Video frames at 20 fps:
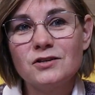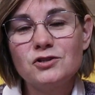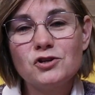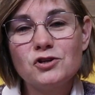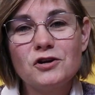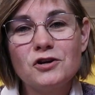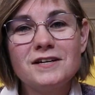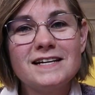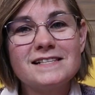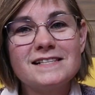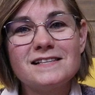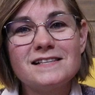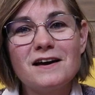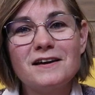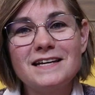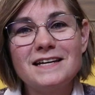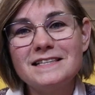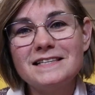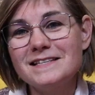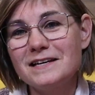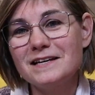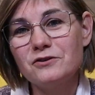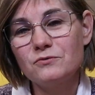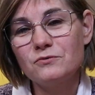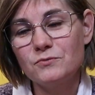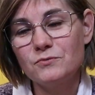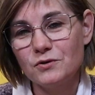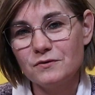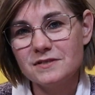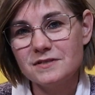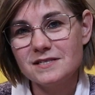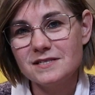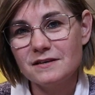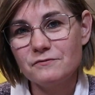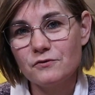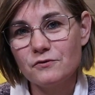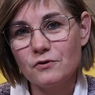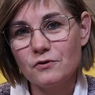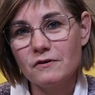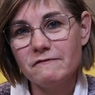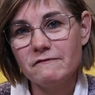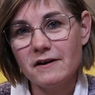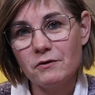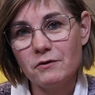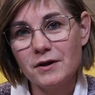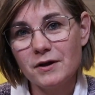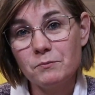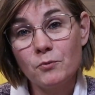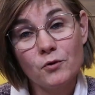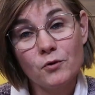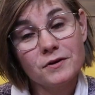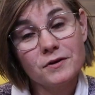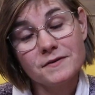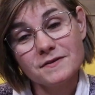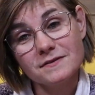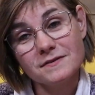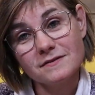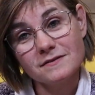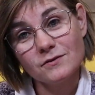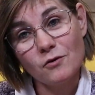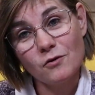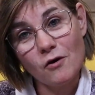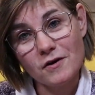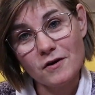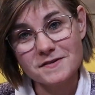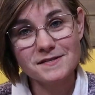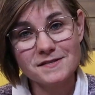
as a knitting community for a very important cause.